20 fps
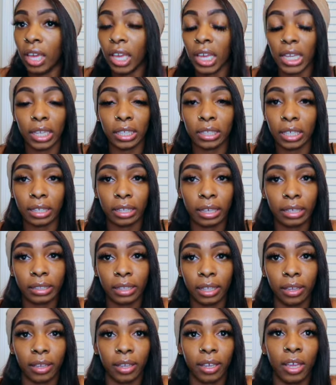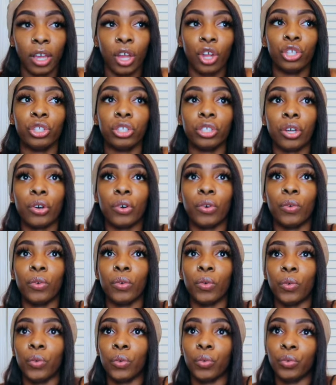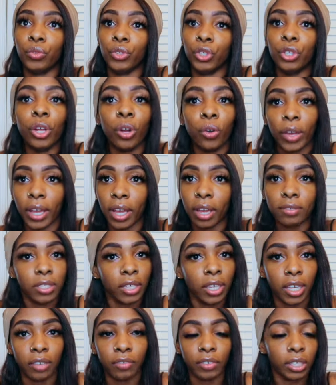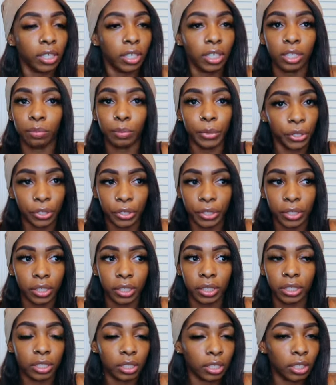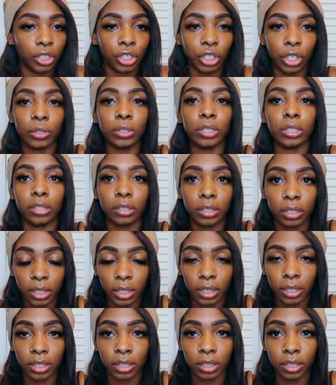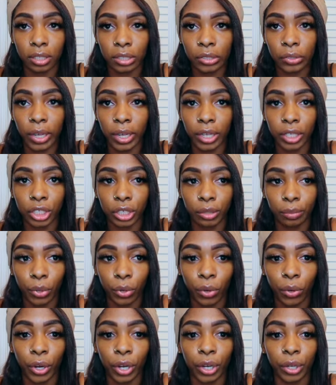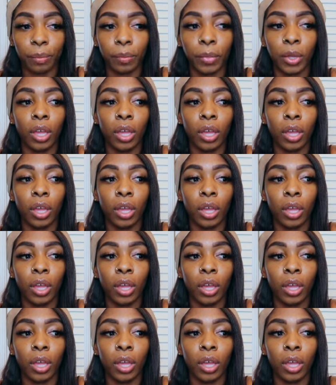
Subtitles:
anything like that. So you don't have to have any experience to get chosen to get into the dental hygiene program.